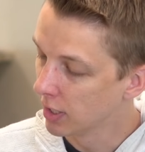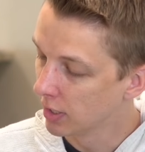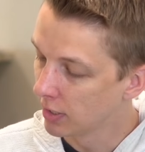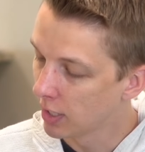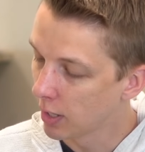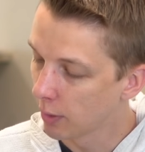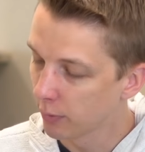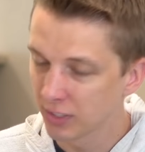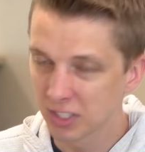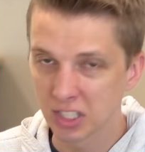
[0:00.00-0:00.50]

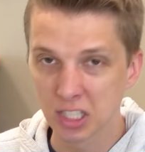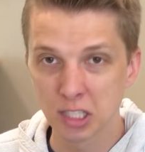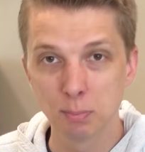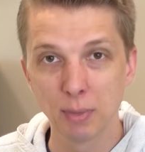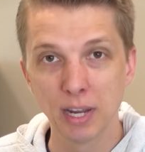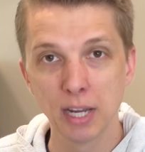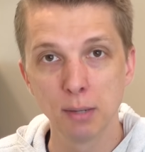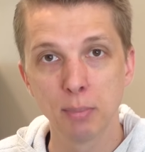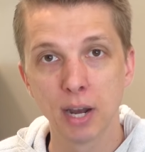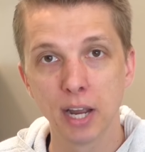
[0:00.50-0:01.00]
Now, this is
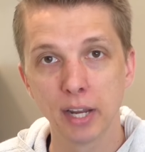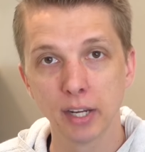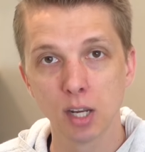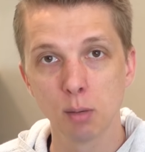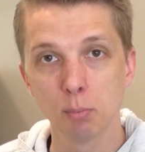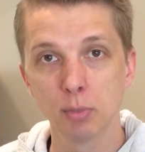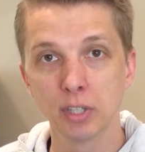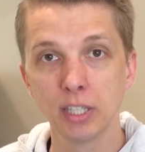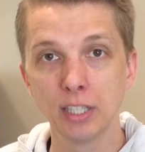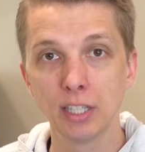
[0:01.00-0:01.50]
made by a
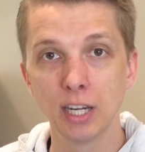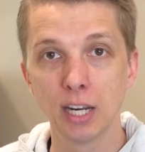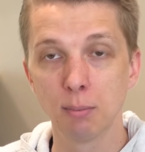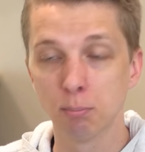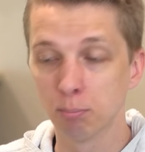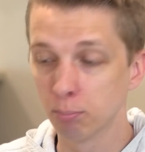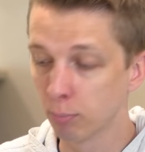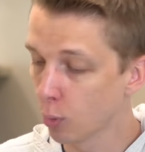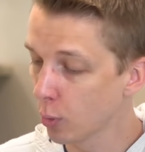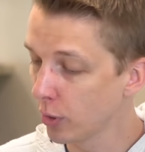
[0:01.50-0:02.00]
company
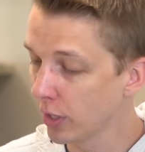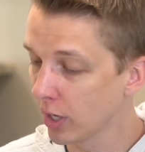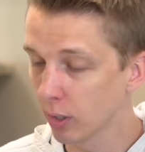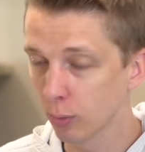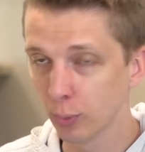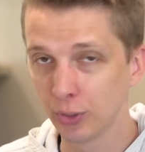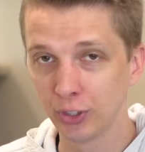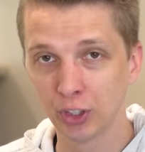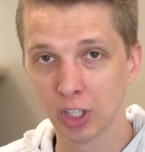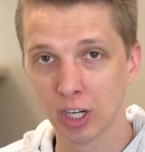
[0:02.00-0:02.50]
named Boya,
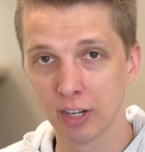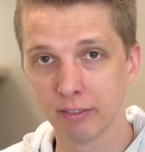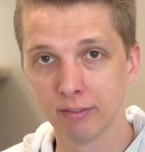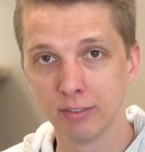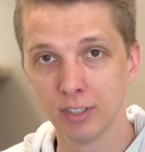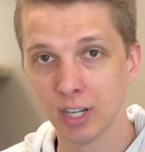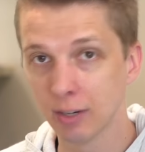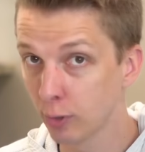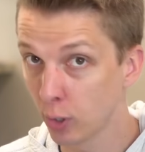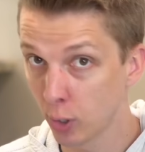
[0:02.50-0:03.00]
which I've
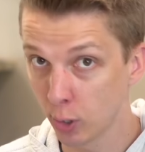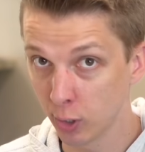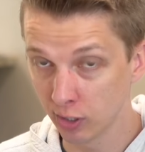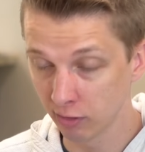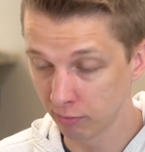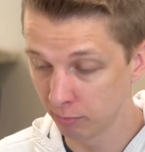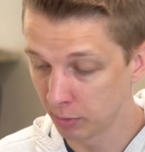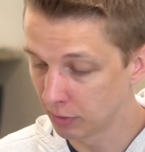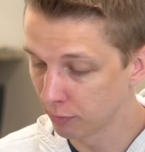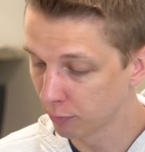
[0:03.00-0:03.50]
never heard
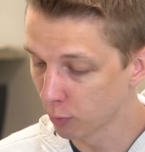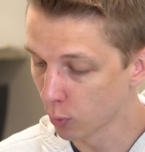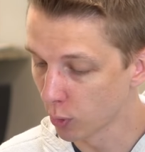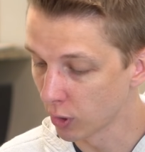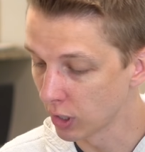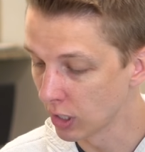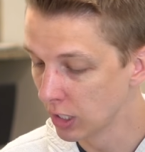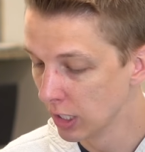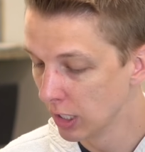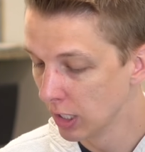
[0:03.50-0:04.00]
of
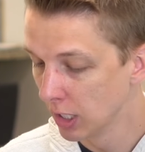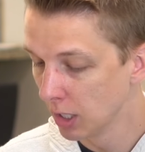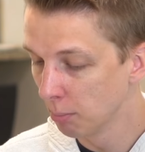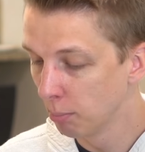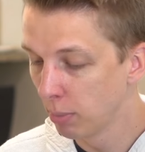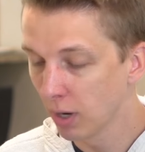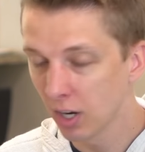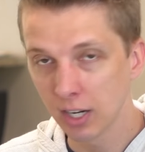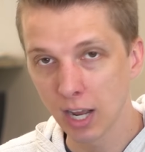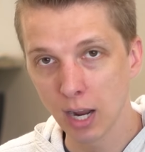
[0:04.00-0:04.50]
before,
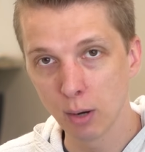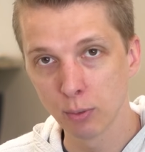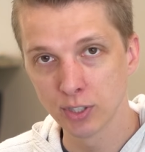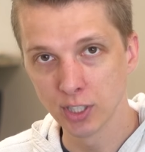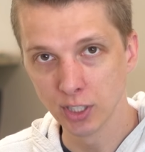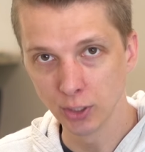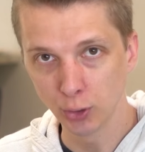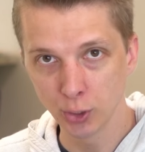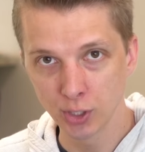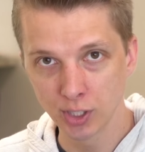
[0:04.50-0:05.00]
but I was
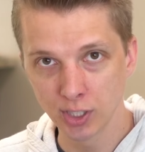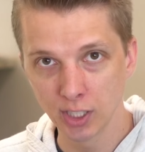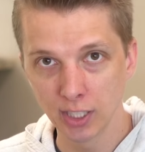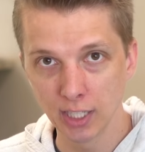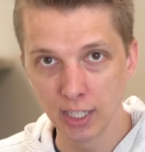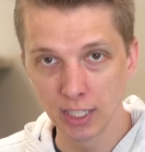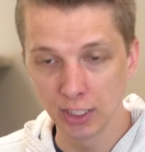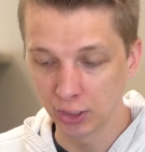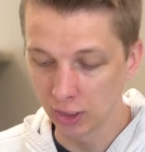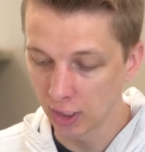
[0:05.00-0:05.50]
interested
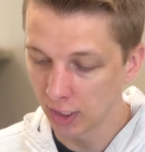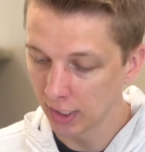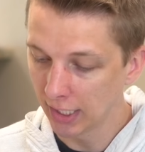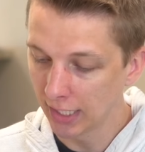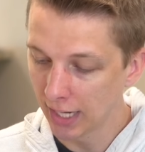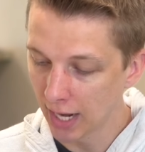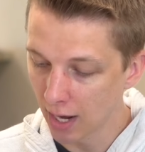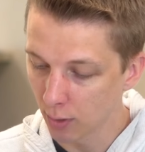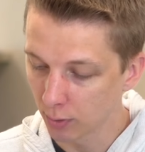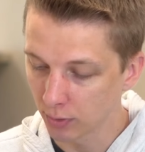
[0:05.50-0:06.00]
in
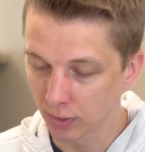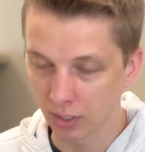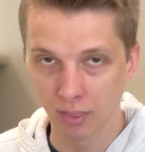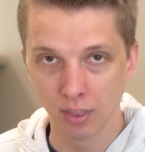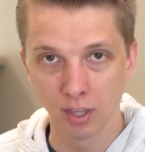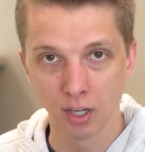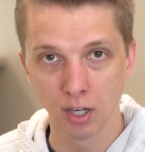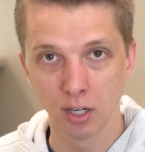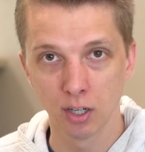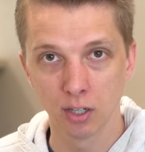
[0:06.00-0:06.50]
checking out
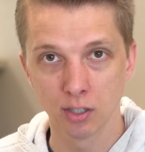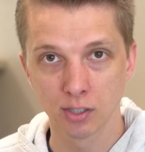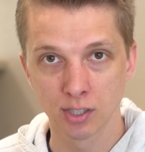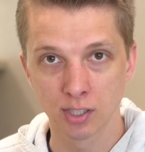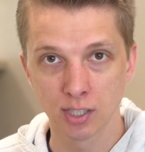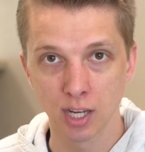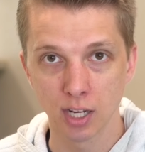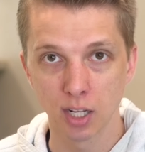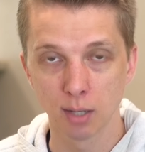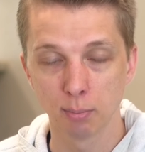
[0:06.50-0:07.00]
their
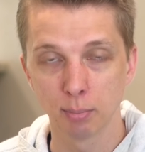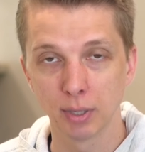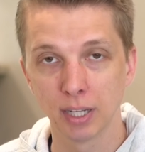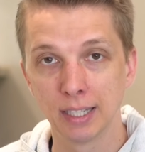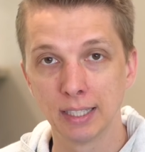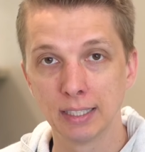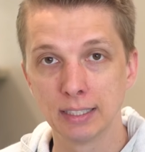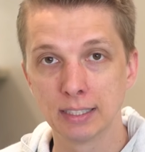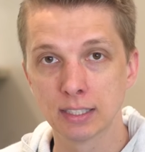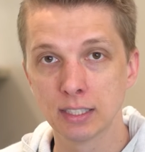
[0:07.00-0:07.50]
setup
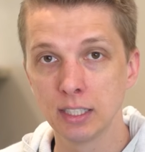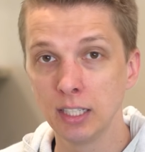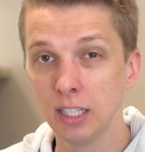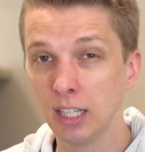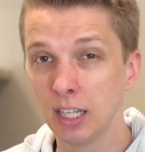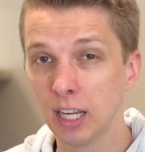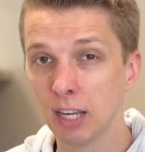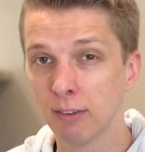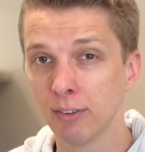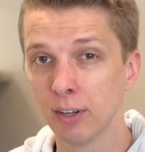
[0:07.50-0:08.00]
and
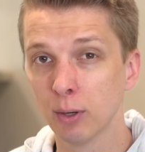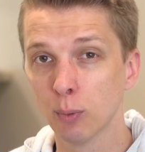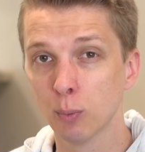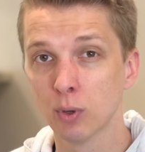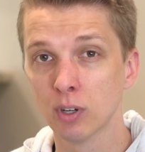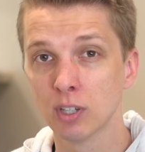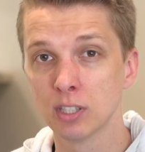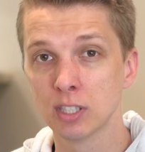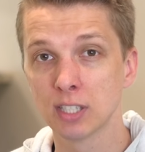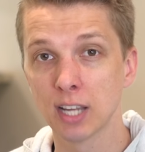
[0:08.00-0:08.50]
seeing if it
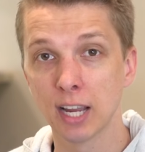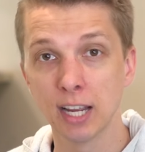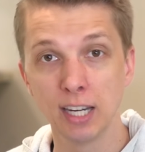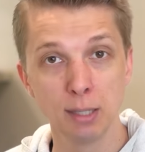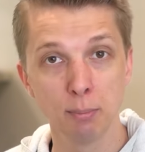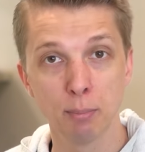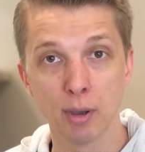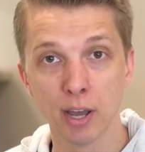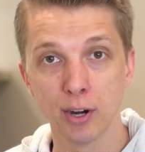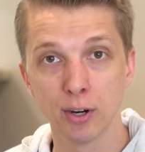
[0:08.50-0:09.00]
was
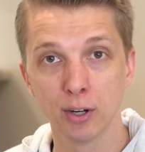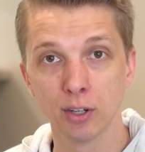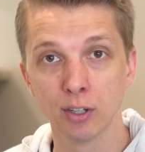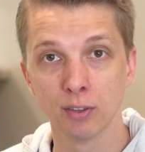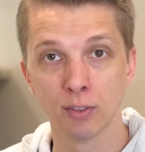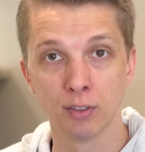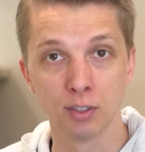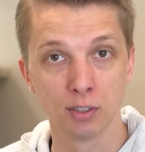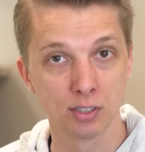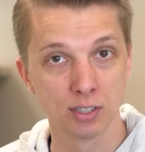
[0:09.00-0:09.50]
any
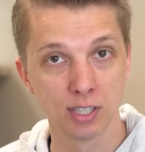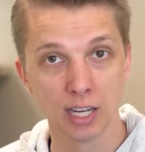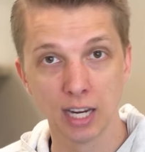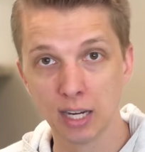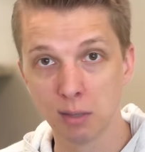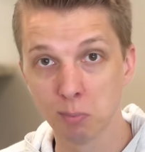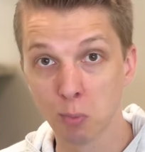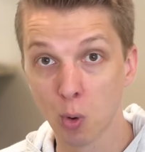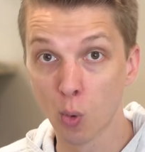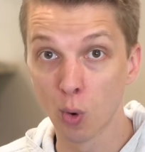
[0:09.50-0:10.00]
better, the
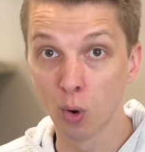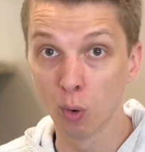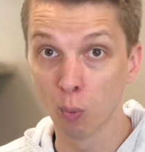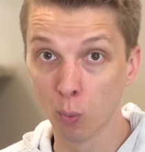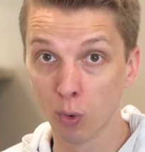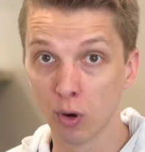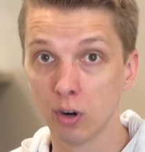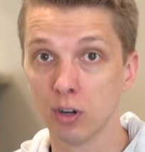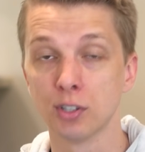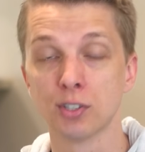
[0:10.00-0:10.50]
same, or
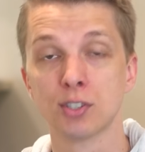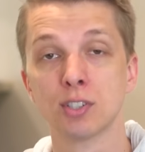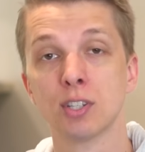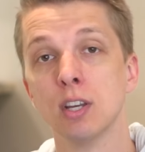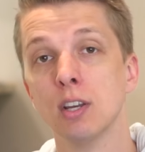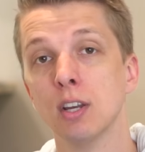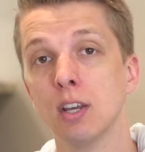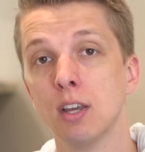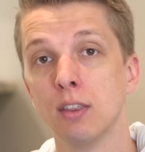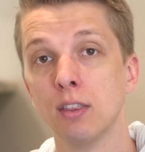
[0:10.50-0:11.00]
worse
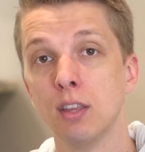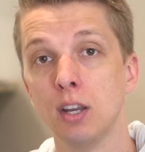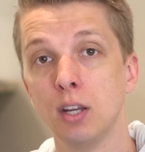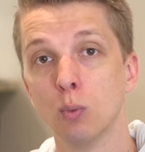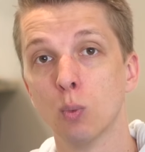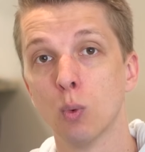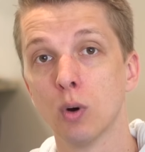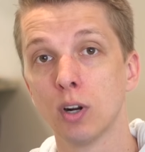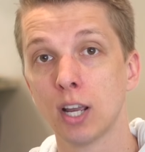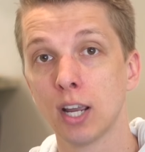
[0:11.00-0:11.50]

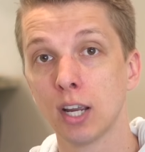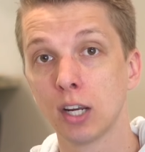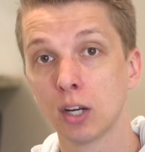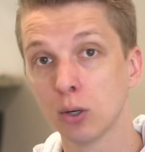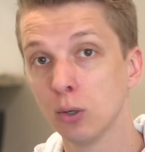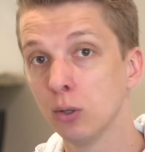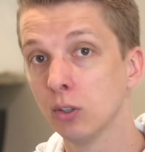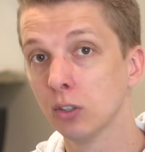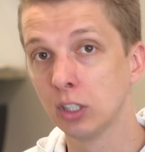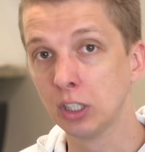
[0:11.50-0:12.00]
than what I
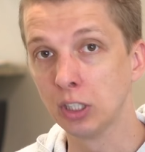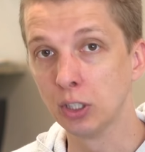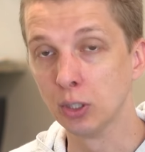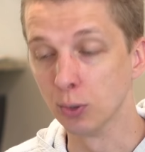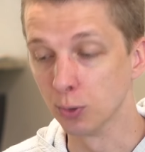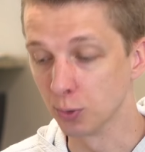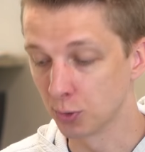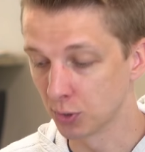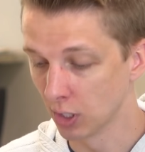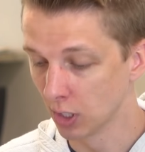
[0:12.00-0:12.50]
currently
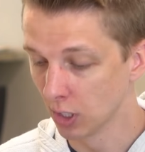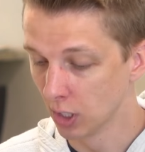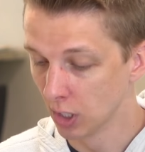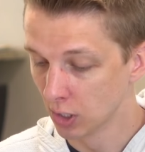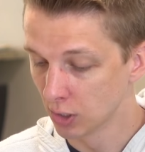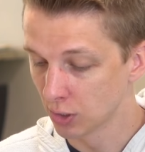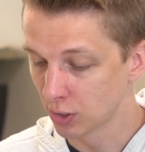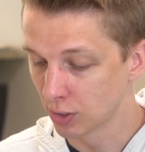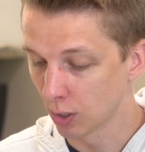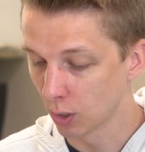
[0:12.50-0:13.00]
use.
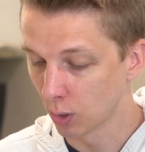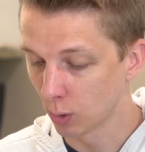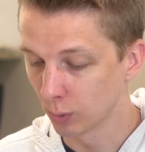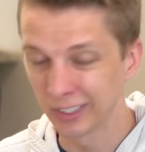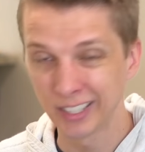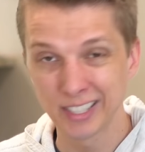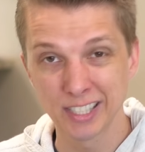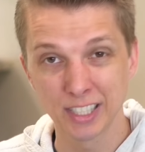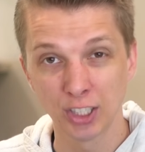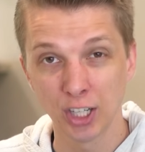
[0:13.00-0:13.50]
So
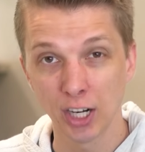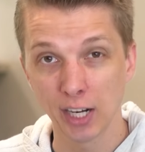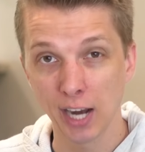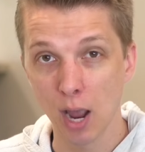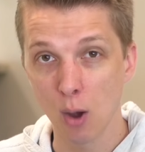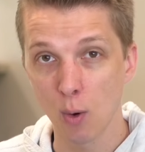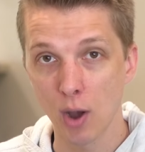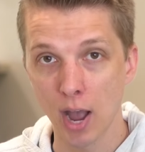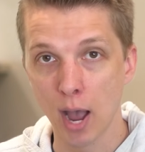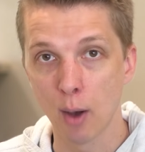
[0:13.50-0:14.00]
let's check
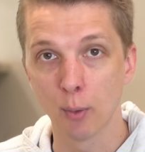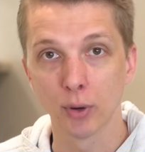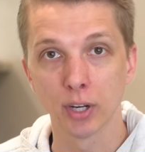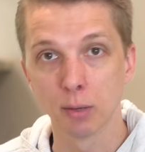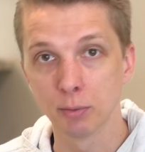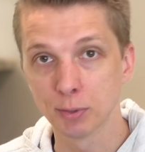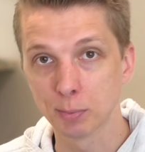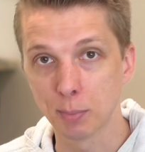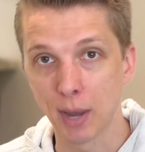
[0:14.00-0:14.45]
out how it comes